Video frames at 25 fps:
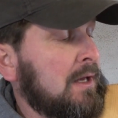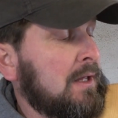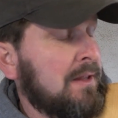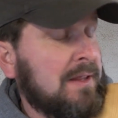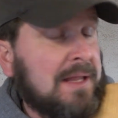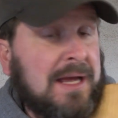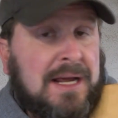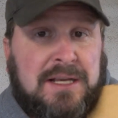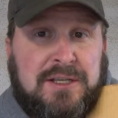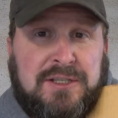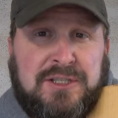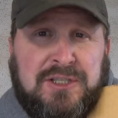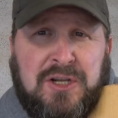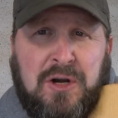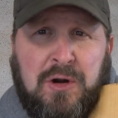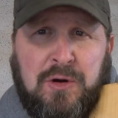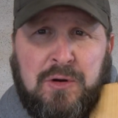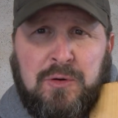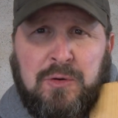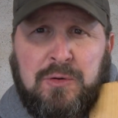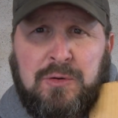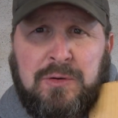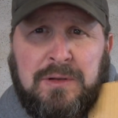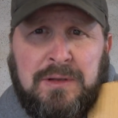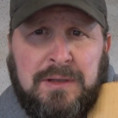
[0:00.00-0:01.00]
like a
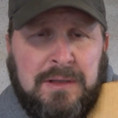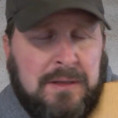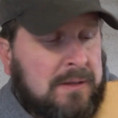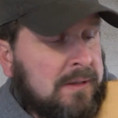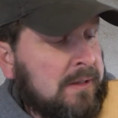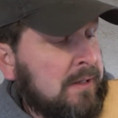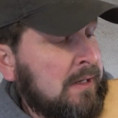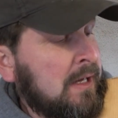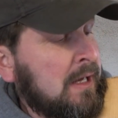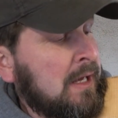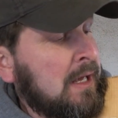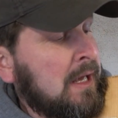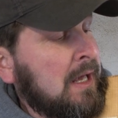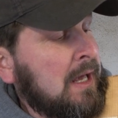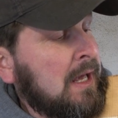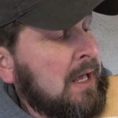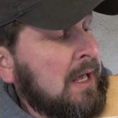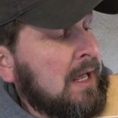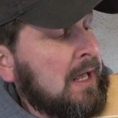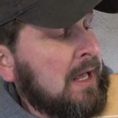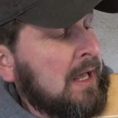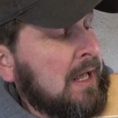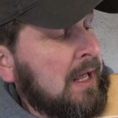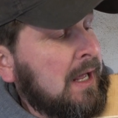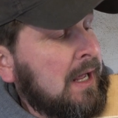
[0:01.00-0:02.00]
circle
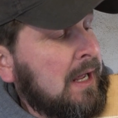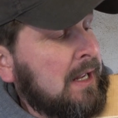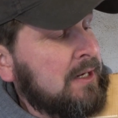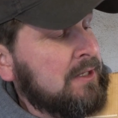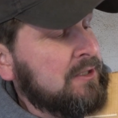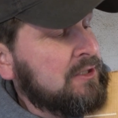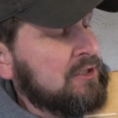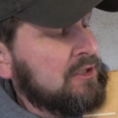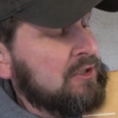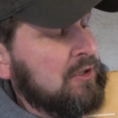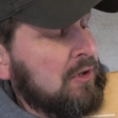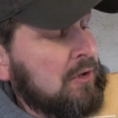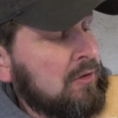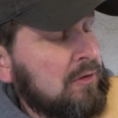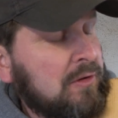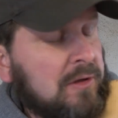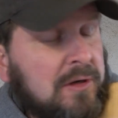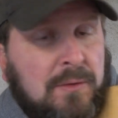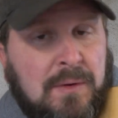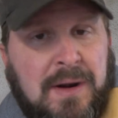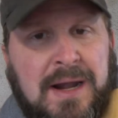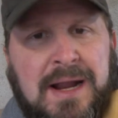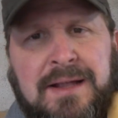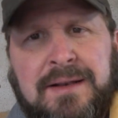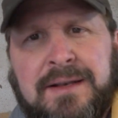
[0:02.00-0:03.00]
and a circle
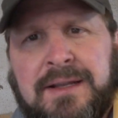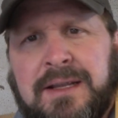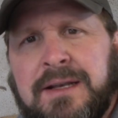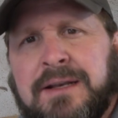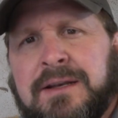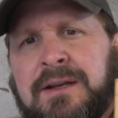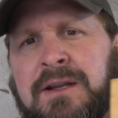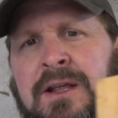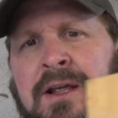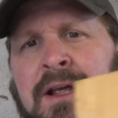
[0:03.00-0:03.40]
around it,